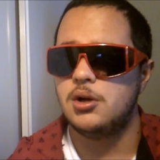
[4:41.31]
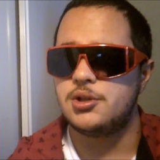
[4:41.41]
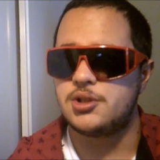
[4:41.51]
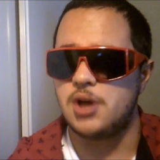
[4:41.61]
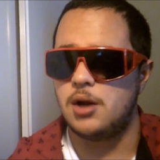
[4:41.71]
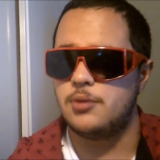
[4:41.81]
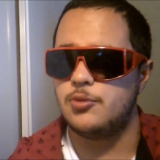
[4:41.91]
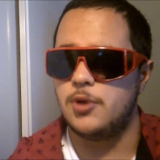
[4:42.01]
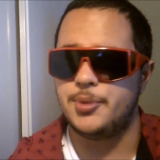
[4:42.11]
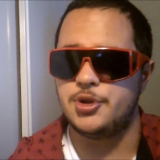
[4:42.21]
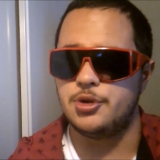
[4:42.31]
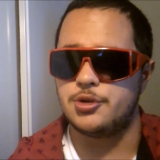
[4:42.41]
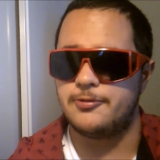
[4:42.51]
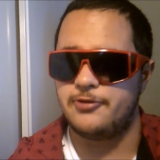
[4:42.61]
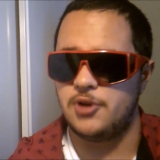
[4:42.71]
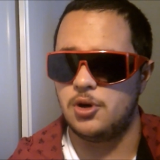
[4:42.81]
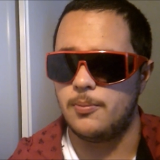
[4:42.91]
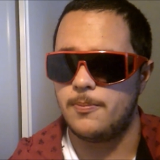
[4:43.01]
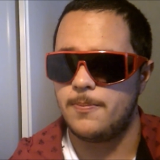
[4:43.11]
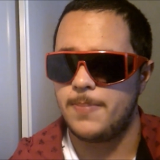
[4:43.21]
well-produced film.
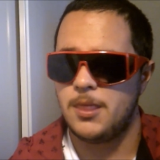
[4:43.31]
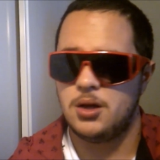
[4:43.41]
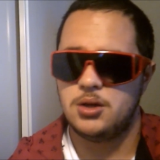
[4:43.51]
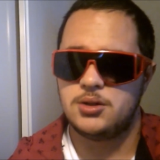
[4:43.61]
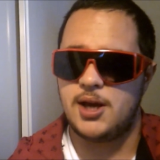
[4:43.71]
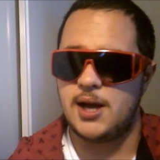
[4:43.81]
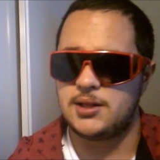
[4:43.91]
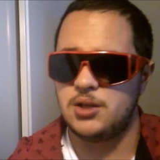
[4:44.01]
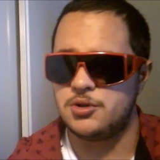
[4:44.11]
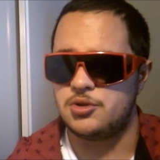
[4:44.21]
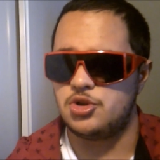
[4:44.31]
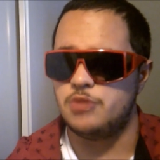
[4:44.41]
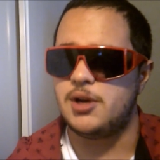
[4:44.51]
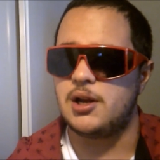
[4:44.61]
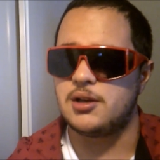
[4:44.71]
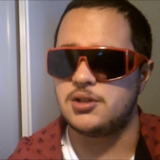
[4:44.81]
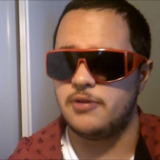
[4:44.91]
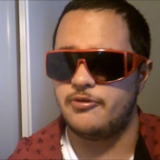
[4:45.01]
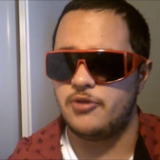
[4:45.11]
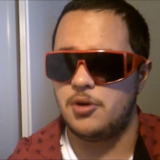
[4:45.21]
The acting wasn't too bad, like I said,
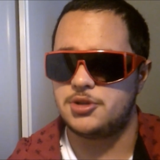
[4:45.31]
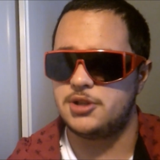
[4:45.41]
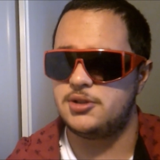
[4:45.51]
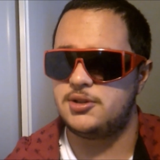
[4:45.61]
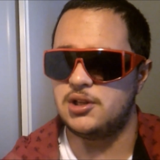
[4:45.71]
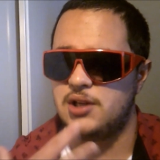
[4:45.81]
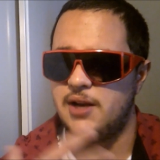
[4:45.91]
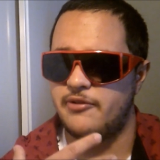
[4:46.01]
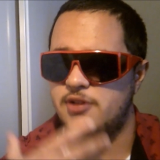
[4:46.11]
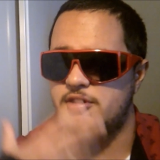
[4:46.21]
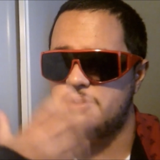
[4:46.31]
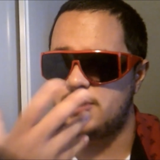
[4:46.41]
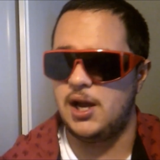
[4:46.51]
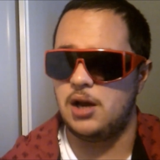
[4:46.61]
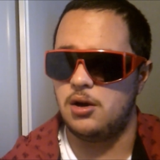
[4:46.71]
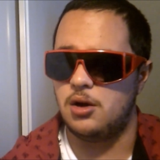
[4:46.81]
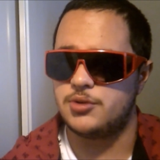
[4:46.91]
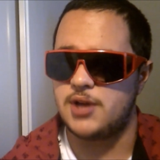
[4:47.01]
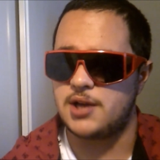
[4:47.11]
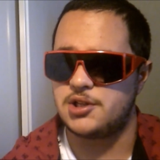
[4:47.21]
folks. The delivery, the dialogue was
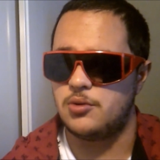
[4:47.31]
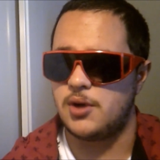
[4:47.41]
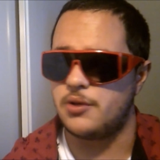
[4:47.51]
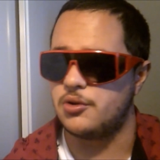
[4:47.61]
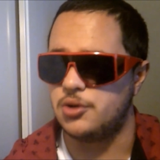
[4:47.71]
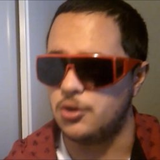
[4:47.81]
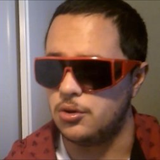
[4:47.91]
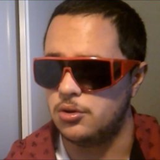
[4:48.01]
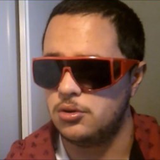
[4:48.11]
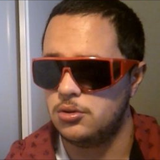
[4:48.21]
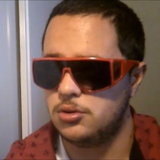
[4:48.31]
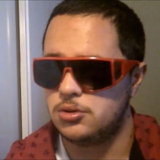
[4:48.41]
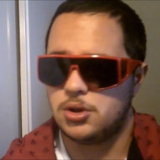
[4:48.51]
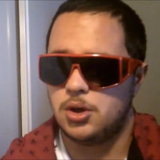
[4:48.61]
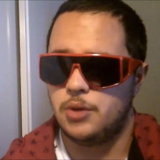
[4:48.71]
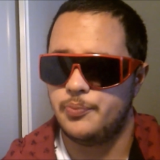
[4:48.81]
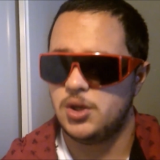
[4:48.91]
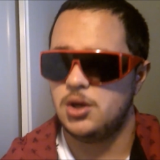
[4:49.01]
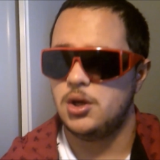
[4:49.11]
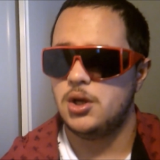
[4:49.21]
actually rather good. So
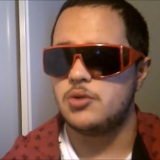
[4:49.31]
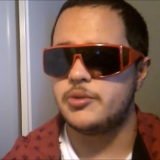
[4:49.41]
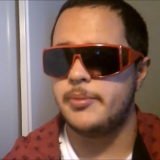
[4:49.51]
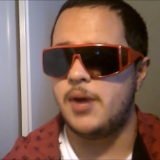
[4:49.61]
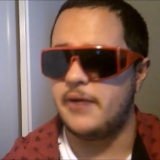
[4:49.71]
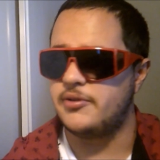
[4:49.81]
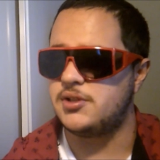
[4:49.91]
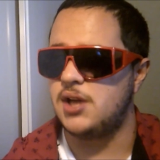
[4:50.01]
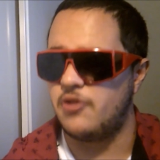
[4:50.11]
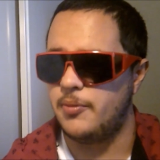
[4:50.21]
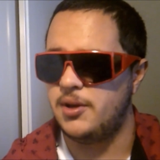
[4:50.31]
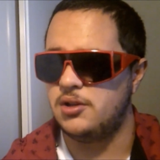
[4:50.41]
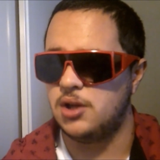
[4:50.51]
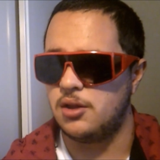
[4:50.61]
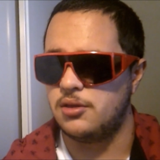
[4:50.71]
there's some obvious effort being done